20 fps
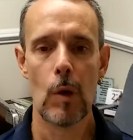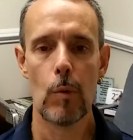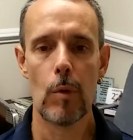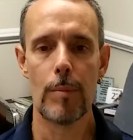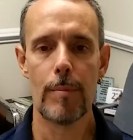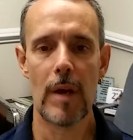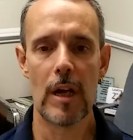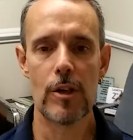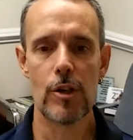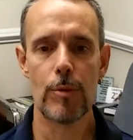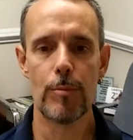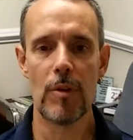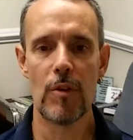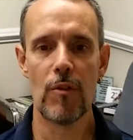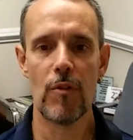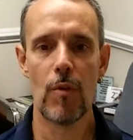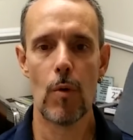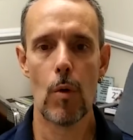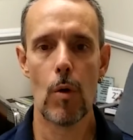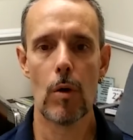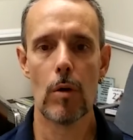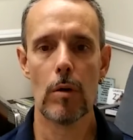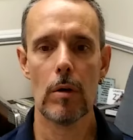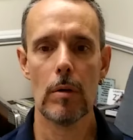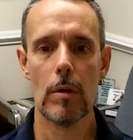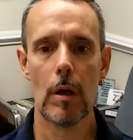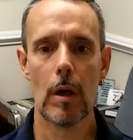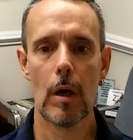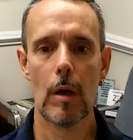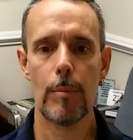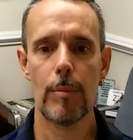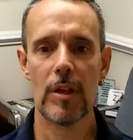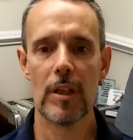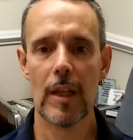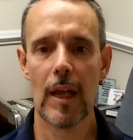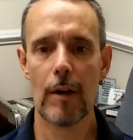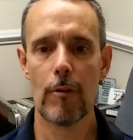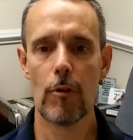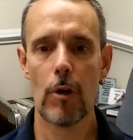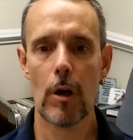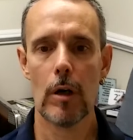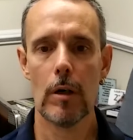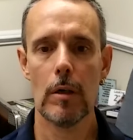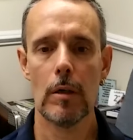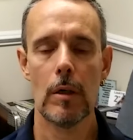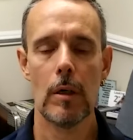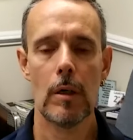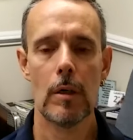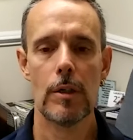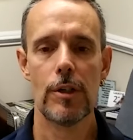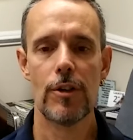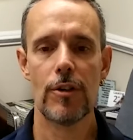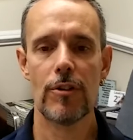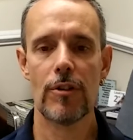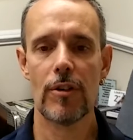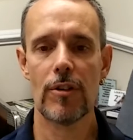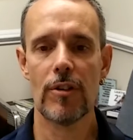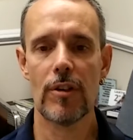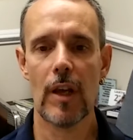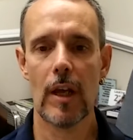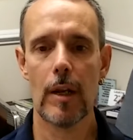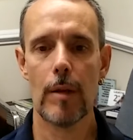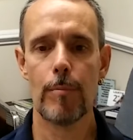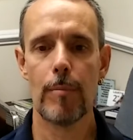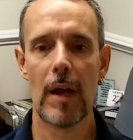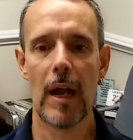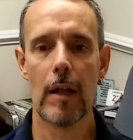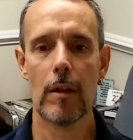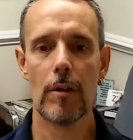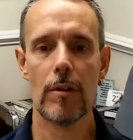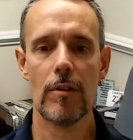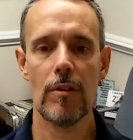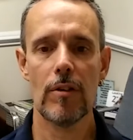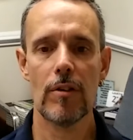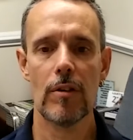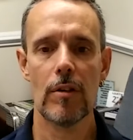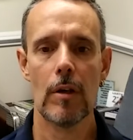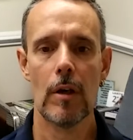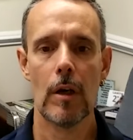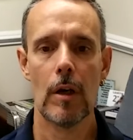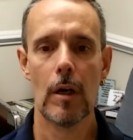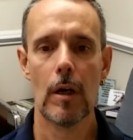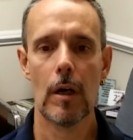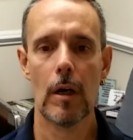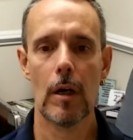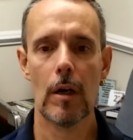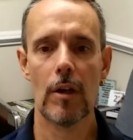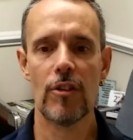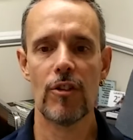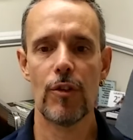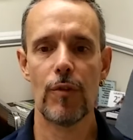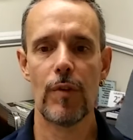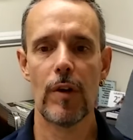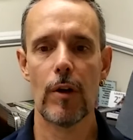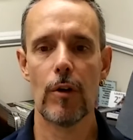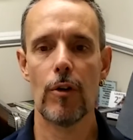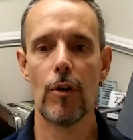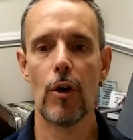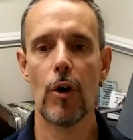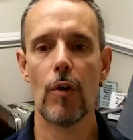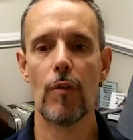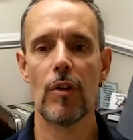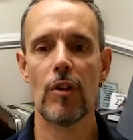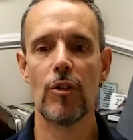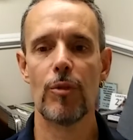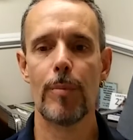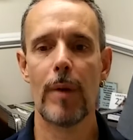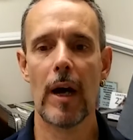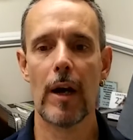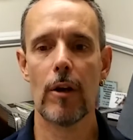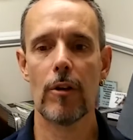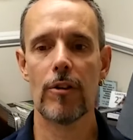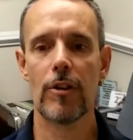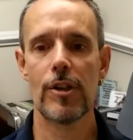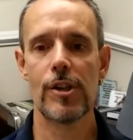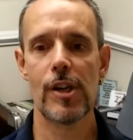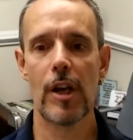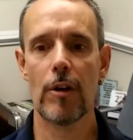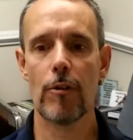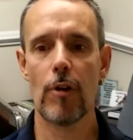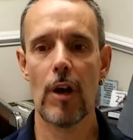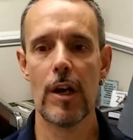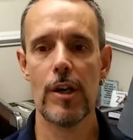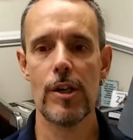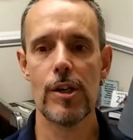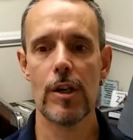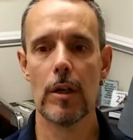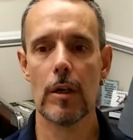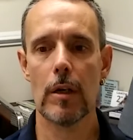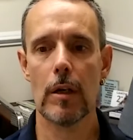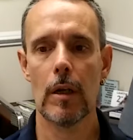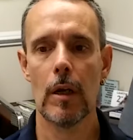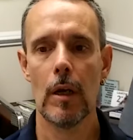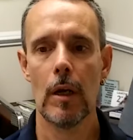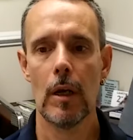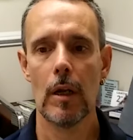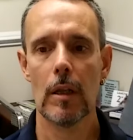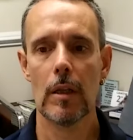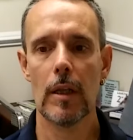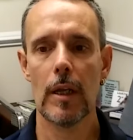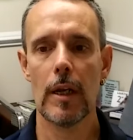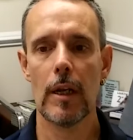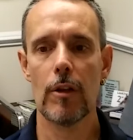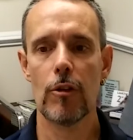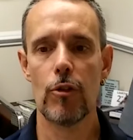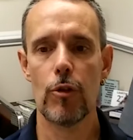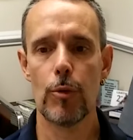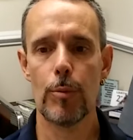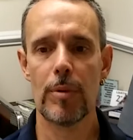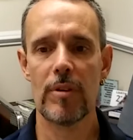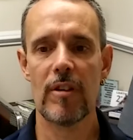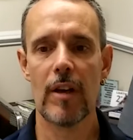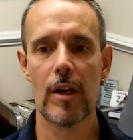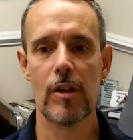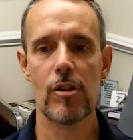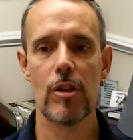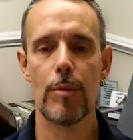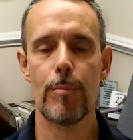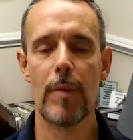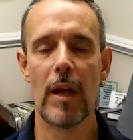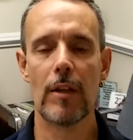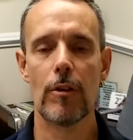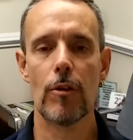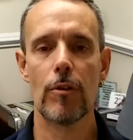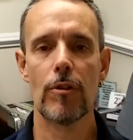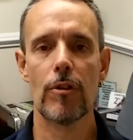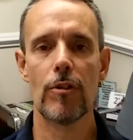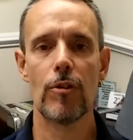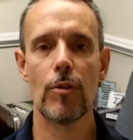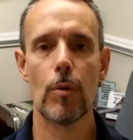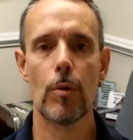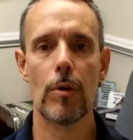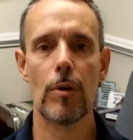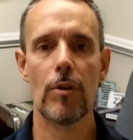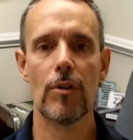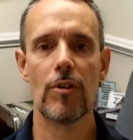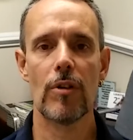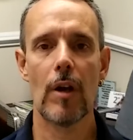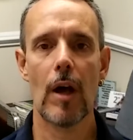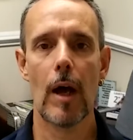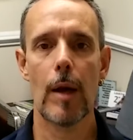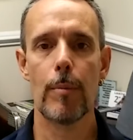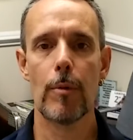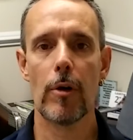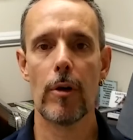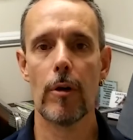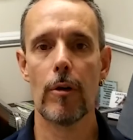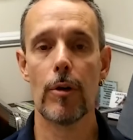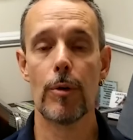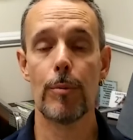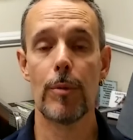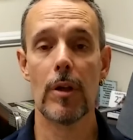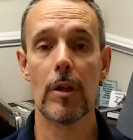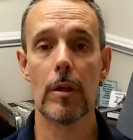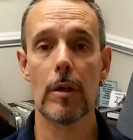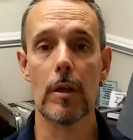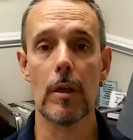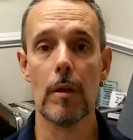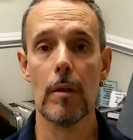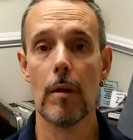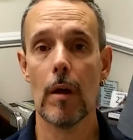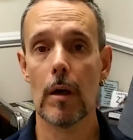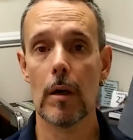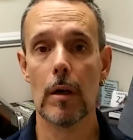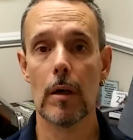We mentioned before pellagra, which is a skin imbalance, severe nerve and spinal degeneration, leading to potentially mental disorders and hyperirritability.